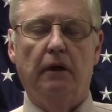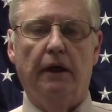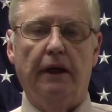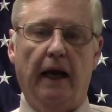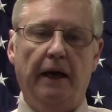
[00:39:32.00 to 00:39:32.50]

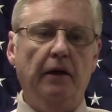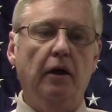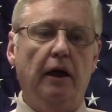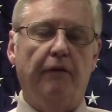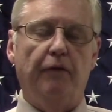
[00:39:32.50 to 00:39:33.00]
Yet,
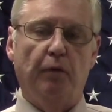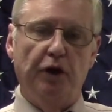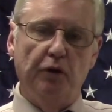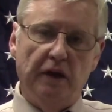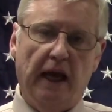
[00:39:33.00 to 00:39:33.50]
when
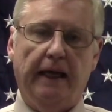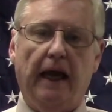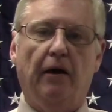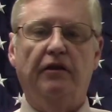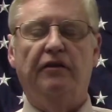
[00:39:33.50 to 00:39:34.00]
you take
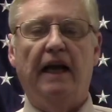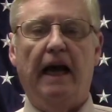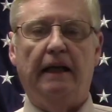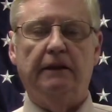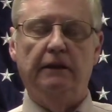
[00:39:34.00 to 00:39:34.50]
out his
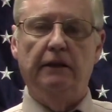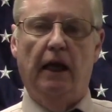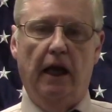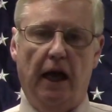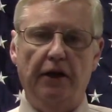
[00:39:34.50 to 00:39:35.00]
taxes
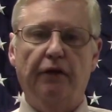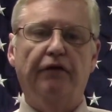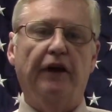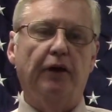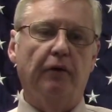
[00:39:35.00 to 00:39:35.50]
and you
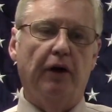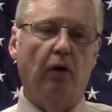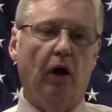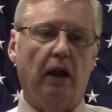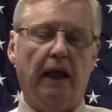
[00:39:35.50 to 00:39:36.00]
figure it
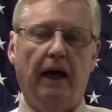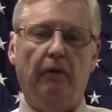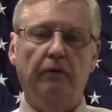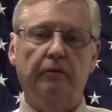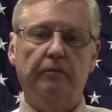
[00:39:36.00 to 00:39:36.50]
all
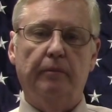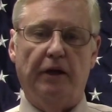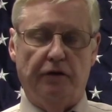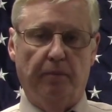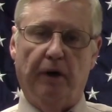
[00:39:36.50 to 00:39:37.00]
out,
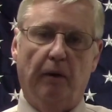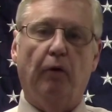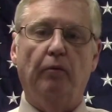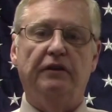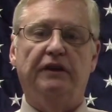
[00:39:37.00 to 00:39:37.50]
based upon
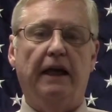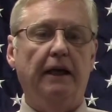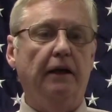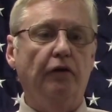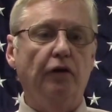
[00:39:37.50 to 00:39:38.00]
what was
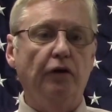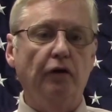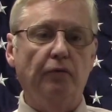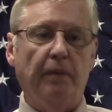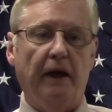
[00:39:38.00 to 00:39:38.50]
stated in the
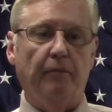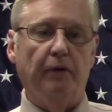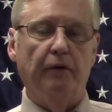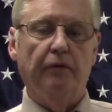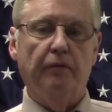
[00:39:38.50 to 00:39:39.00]

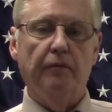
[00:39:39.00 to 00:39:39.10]
newspapers,